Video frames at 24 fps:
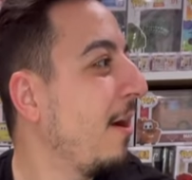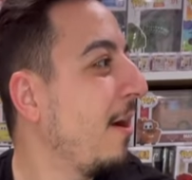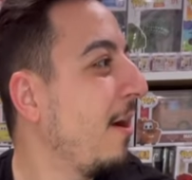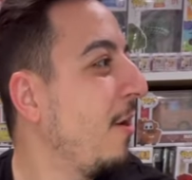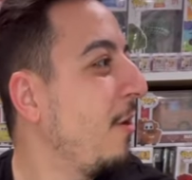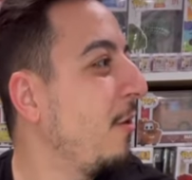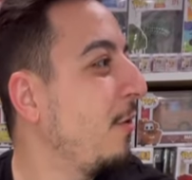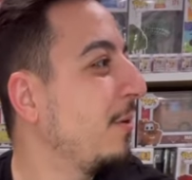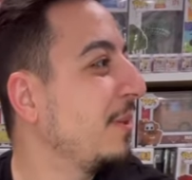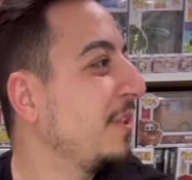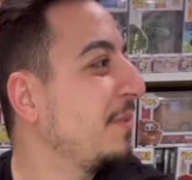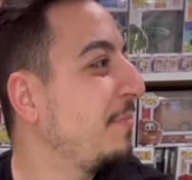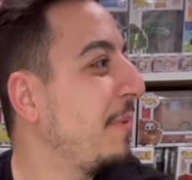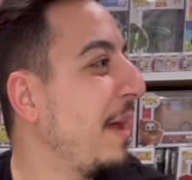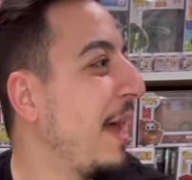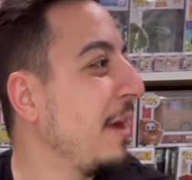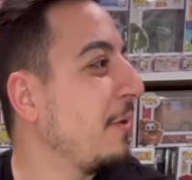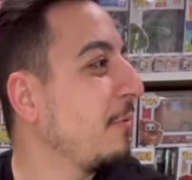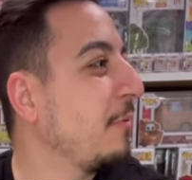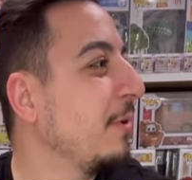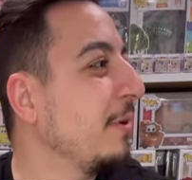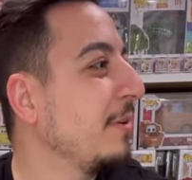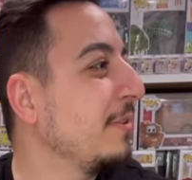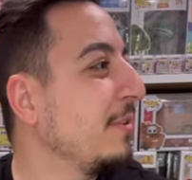Oh, it's
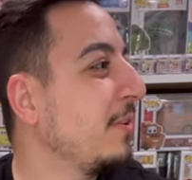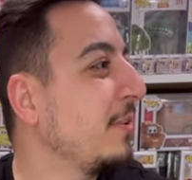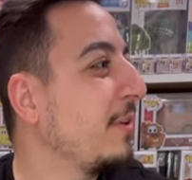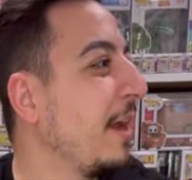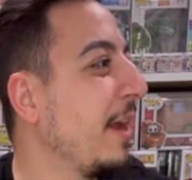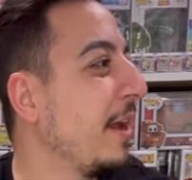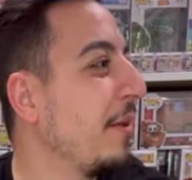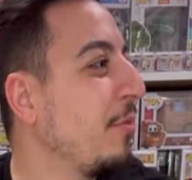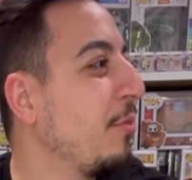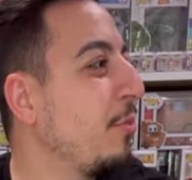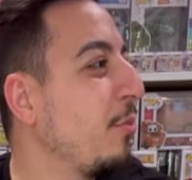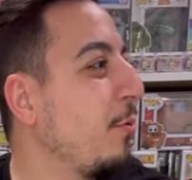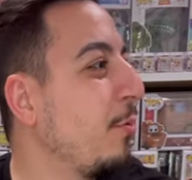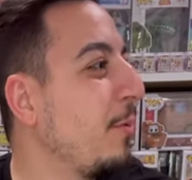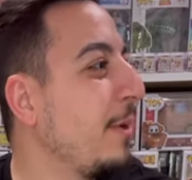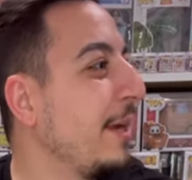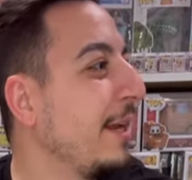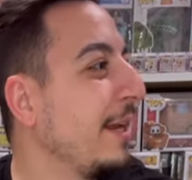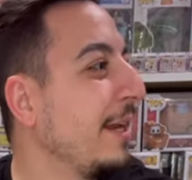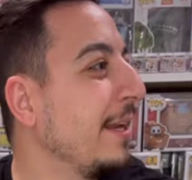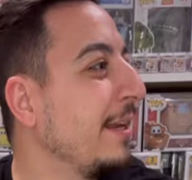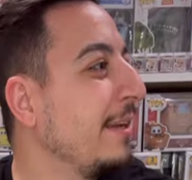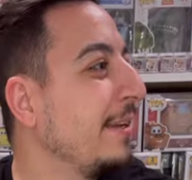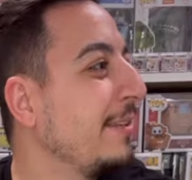backwards. Okay,
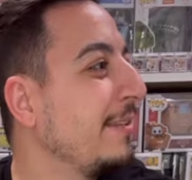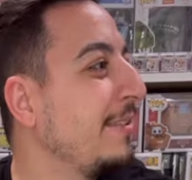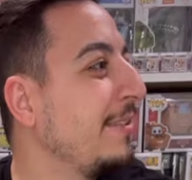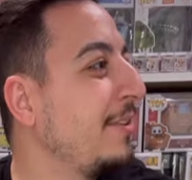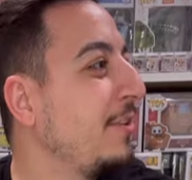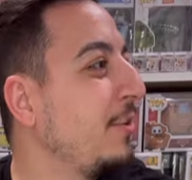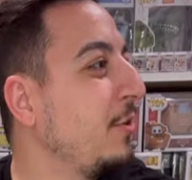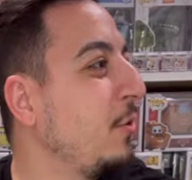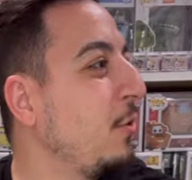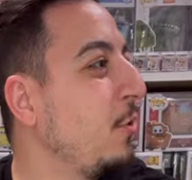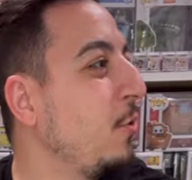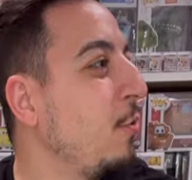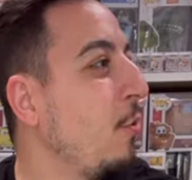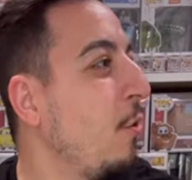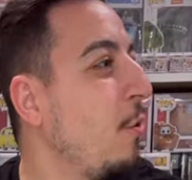three, two,